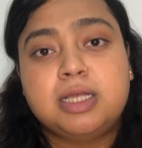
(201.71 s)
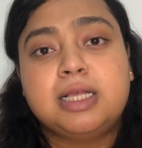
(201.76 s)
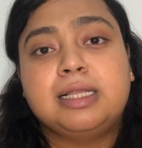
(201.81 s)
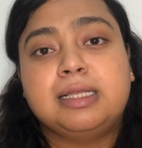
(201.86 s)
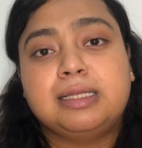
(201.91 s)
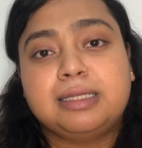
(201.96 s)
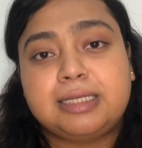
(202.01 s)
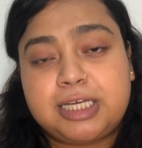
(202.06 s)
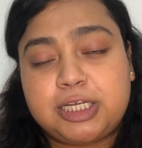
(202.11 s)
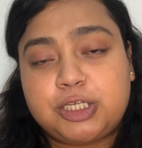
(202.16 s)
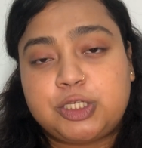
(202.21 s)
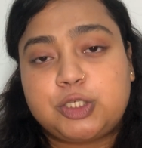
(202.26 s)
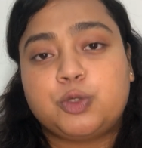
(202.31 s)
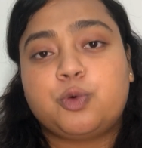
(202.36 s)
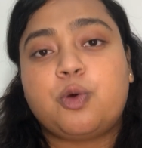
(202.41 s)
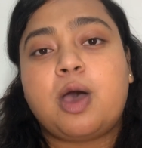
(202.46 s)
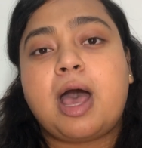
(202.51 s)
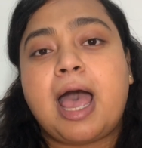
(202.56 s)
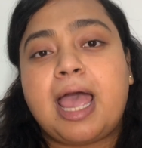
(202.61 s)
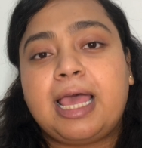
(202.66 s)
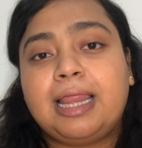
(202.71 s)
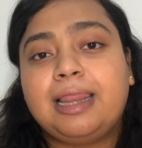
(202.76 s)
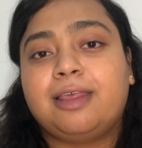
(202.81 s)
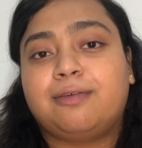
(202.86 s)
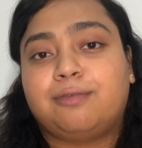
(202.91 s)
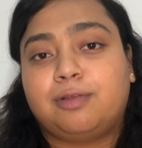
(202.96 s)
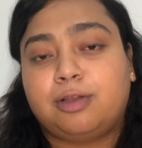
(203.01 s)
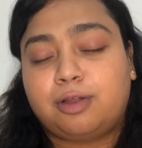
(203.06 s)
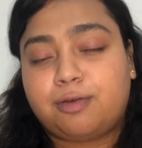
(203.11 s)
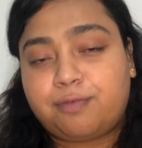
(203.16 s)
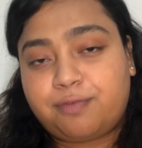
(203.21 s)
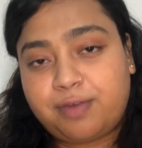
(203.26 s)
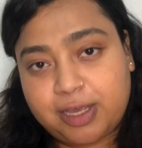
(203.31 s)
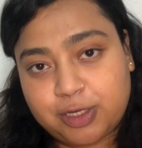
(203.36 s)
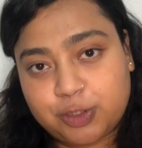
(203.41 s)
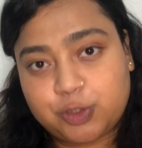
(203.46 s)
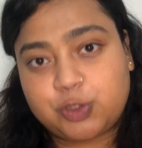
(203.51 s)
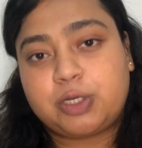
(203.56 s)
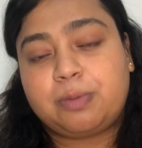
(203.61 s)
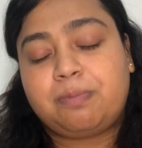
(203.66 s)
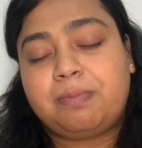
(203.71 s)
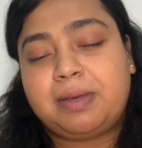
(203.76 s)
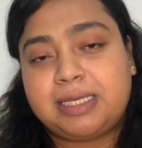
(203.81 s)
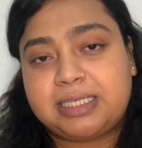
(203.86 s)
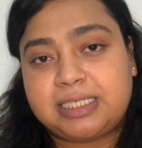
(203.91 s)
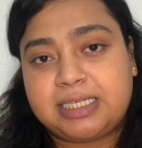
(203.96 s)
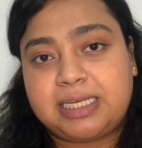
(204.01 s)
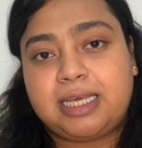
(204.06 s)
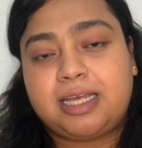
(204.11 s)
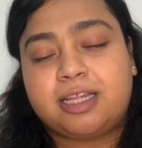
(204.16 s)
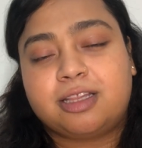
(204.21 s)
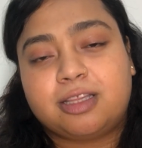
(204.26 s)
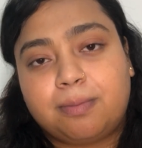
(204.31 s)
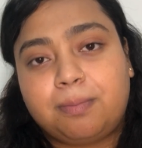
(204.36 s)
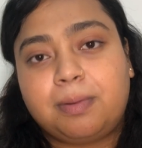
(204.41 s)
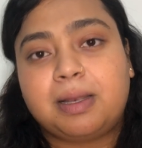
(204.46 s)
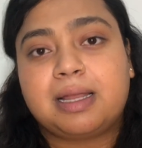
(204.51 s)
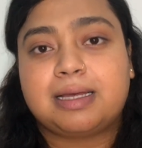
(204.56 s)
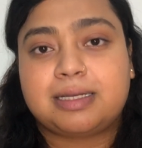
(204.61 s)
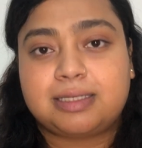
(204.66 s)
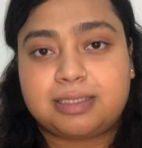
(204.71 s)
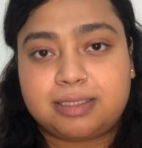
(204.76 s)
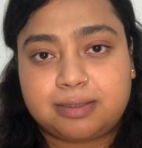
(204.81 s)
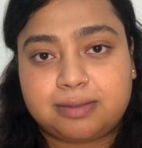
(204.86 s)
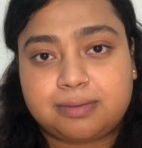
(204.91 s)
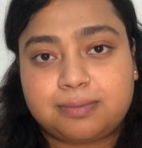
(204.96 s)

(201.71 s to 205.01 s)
lead to high level of SGPT in the blood.